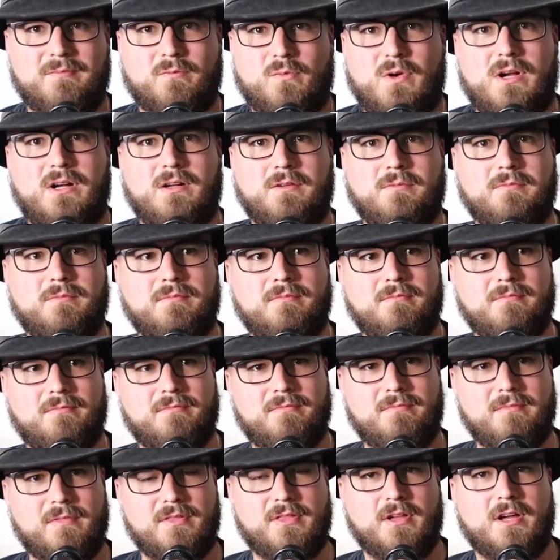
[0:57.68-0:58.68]
well,
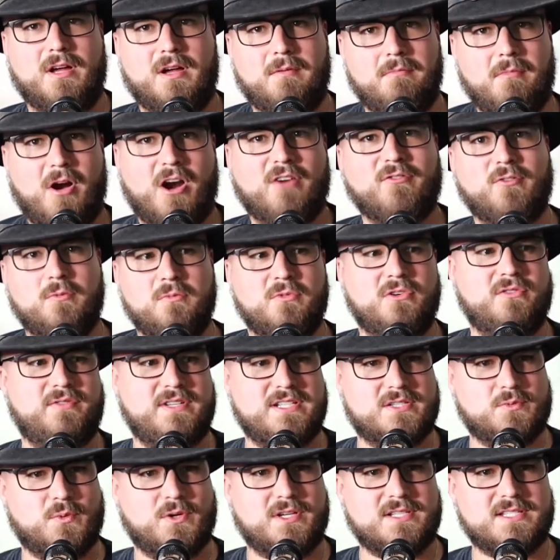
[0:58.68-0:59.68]
the Marvel
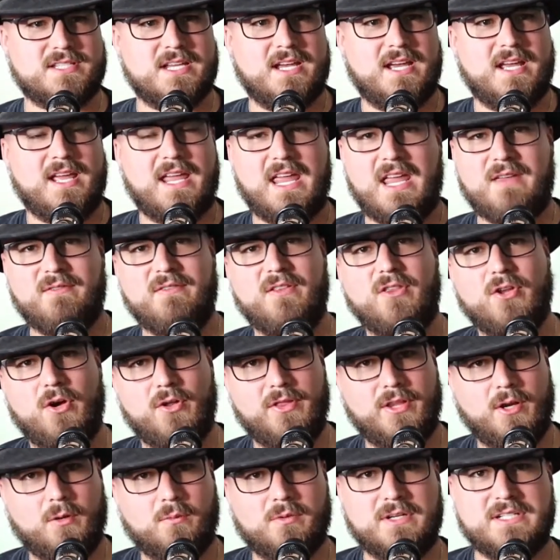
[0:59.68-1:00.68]
movies was, even
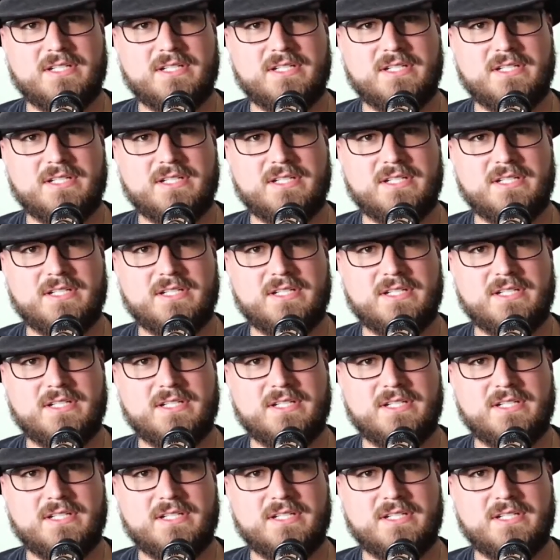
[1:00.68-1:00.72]
though they're